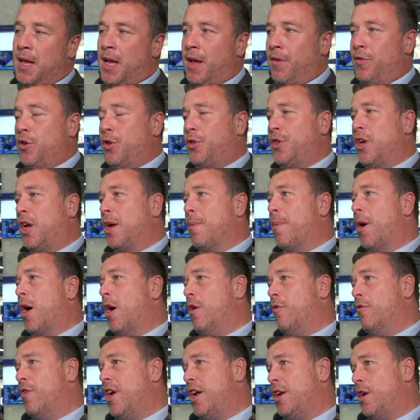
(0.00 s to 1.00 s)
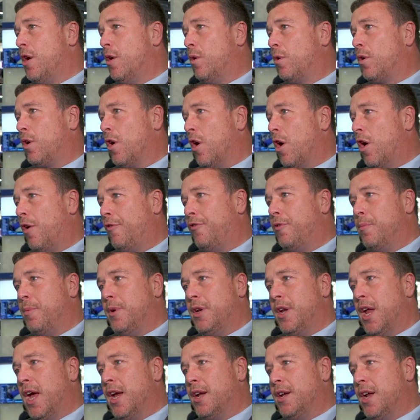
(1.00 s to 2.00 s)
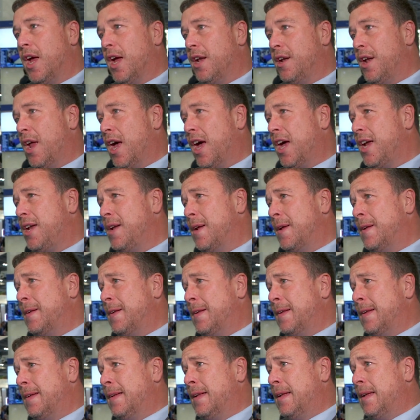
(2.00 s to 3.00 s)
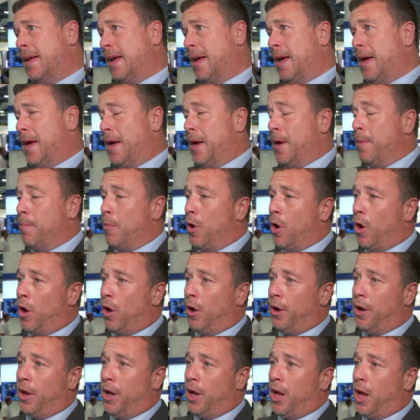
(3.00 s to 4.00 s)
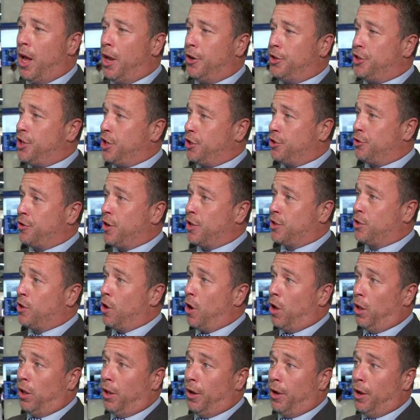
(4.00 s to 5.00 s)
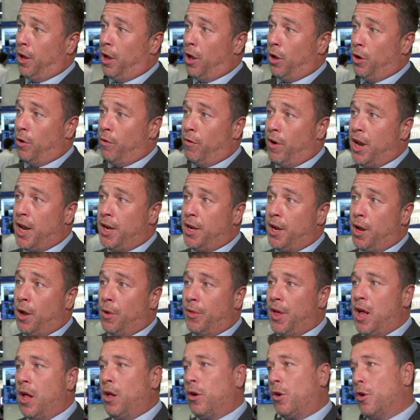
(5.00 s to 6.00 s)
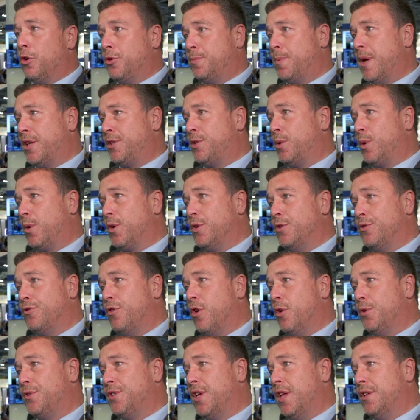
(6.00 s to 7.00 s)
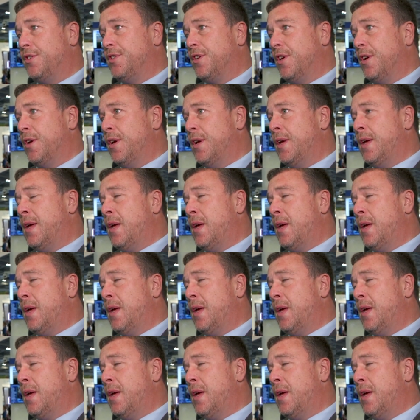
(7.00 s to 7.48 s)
If you think about a radio call from a 999 or a distress call on a radio, that all goes back to a control center.